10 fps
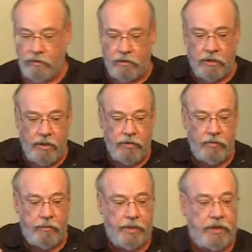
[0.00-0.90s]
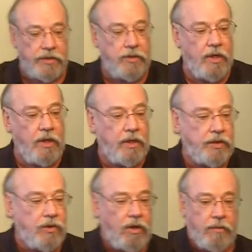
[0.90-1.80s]
The Lord will guard your way, because
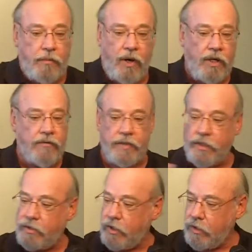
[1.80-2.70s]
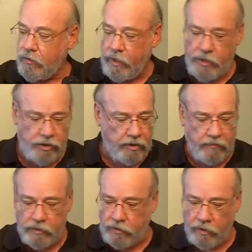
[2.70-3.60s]
it's all part of a continuation
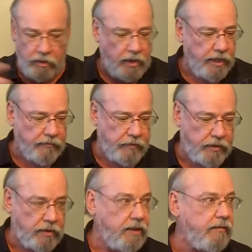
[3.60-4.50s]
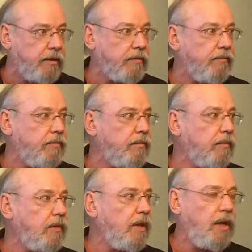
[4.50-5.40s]
of an eternal life that you're living.
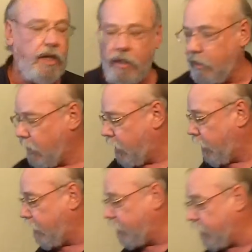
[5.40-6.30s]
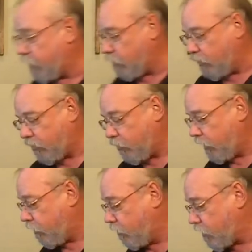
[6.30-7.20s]
And
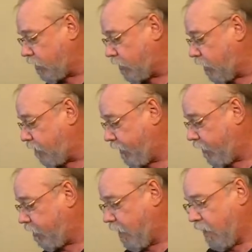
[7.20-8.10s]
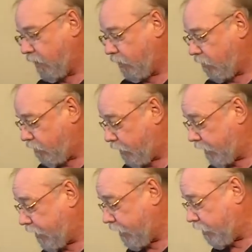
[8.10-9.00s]
we lose our stuff here, you know.
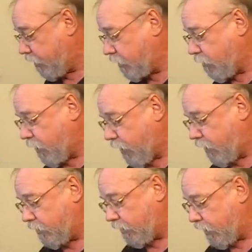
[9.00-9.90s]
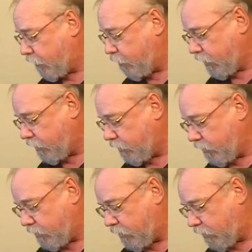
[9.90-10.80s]
But then here's the part. I
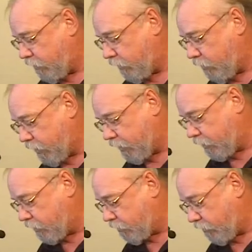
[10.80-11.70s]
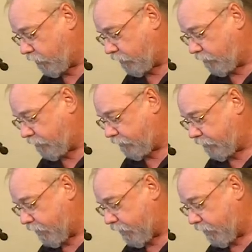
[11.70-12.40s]
really want to get this through to you.